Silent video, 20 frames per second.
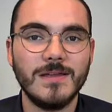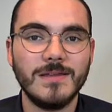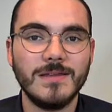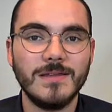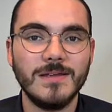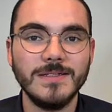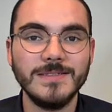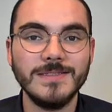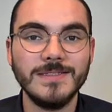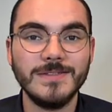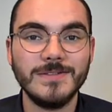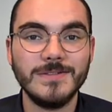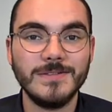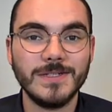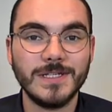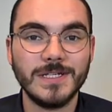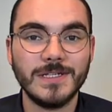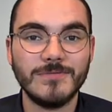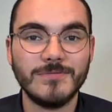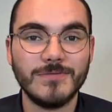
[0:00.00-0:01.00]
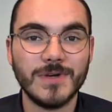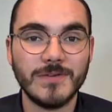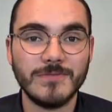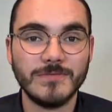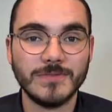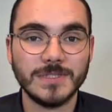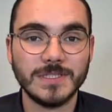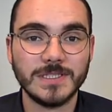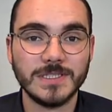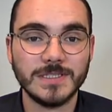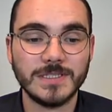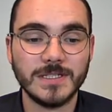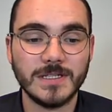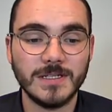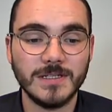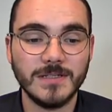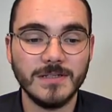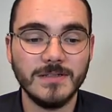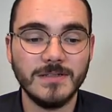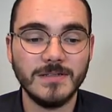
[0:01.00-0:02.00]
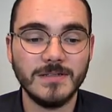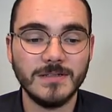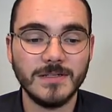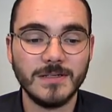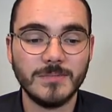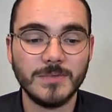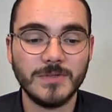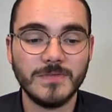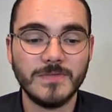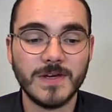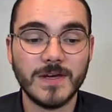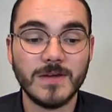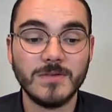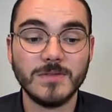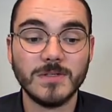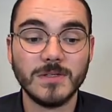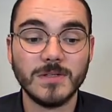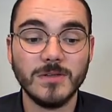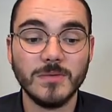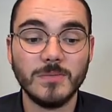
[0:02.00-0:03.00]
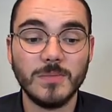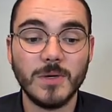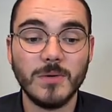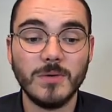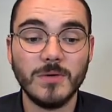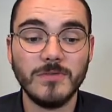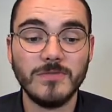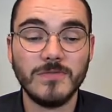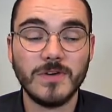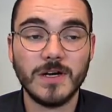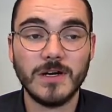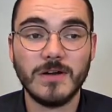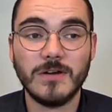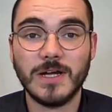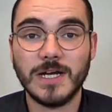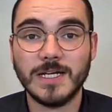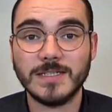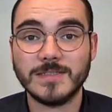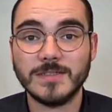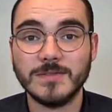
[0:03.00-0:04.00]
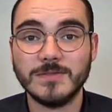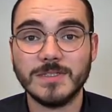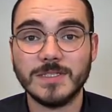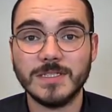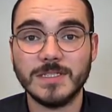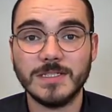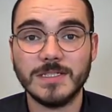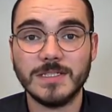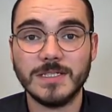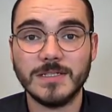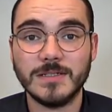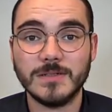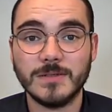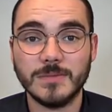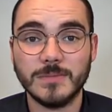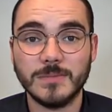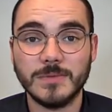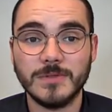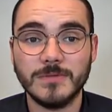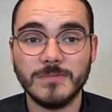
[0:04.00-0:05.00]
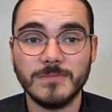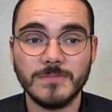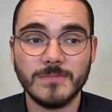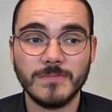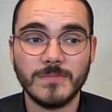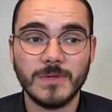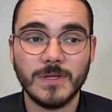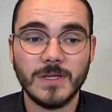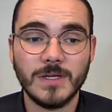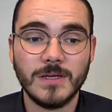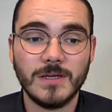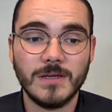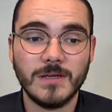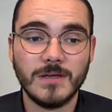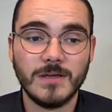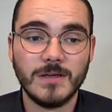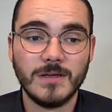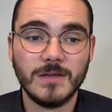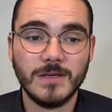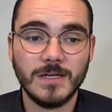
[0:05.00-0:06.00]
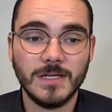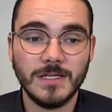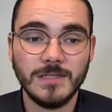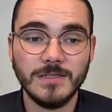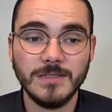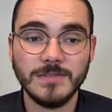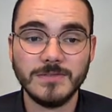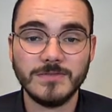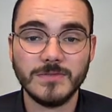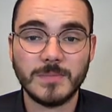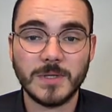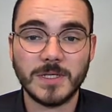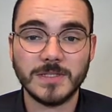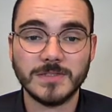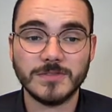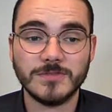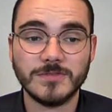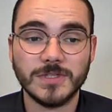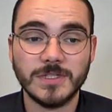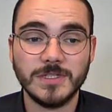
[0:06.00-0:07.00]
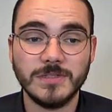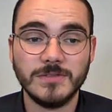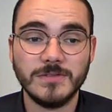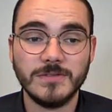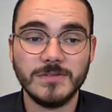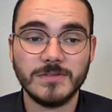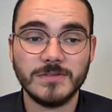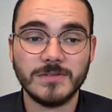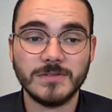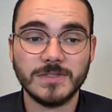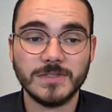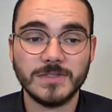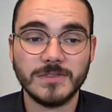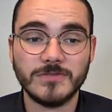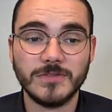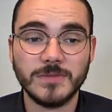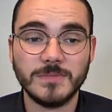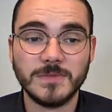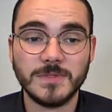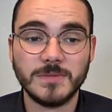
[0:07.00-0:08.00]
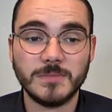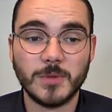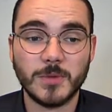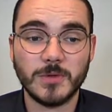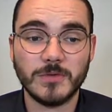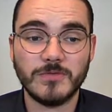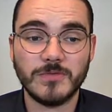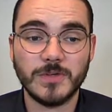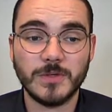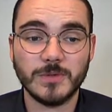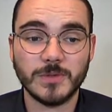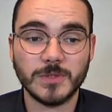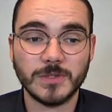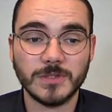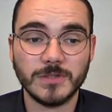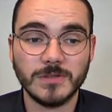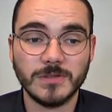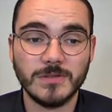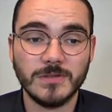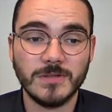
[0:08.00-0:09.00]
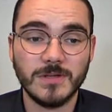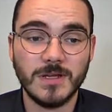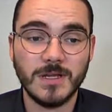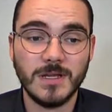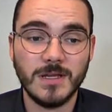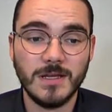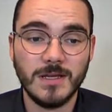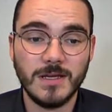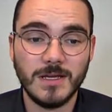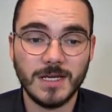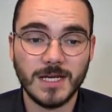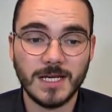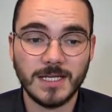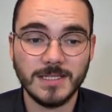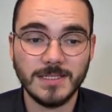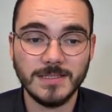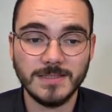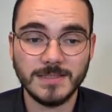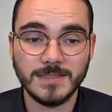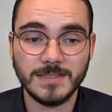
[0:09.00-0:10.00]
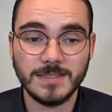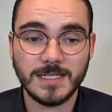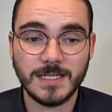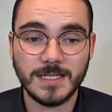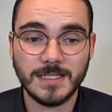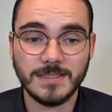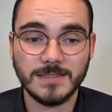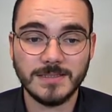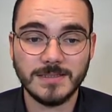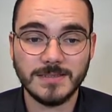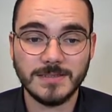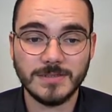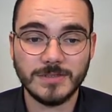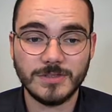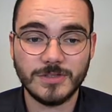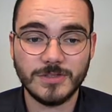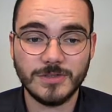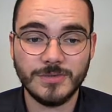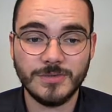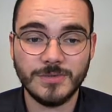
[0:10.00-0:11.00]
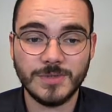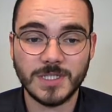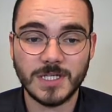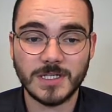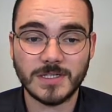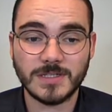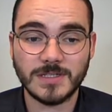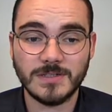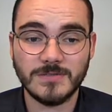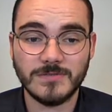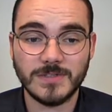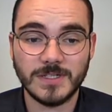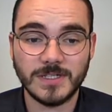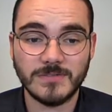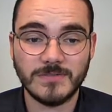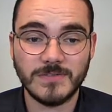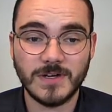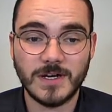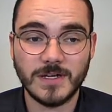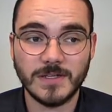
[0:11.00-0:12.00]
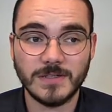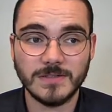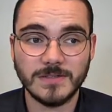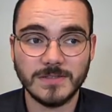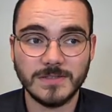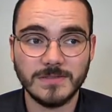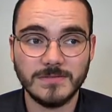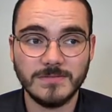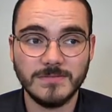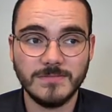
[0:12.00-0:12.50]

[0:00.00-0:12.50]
The Icicle Kit reference design can be found on the PolarFire SoC GitHub. In this repository, there's a script support folder, and this contains two .config files.